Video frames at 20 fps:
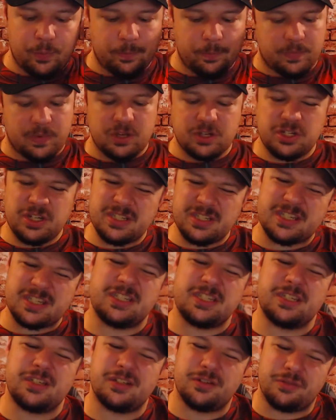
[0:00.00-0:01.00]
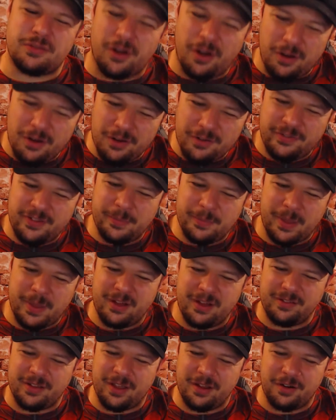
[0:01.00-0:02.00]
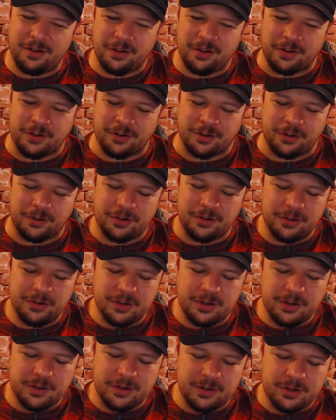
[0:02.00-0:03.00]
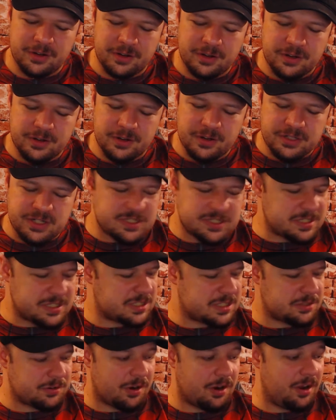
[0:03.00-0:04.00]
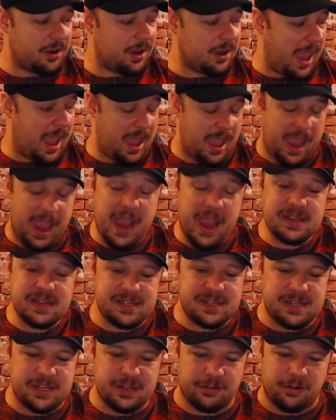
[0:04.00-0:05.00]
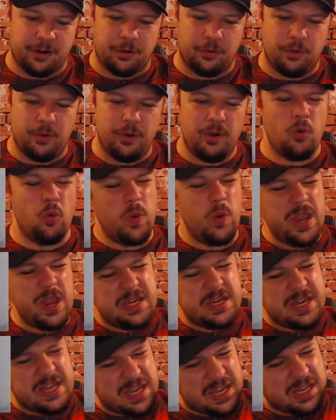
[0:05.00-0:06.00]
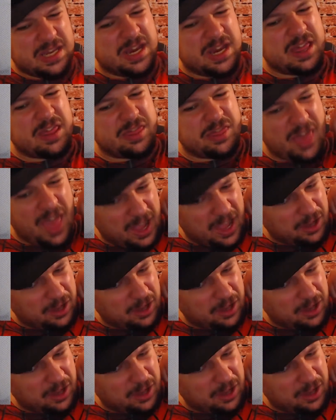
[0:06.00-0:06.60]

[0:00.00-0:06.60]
She's a strong female character. She's a strong anti-hero. We need that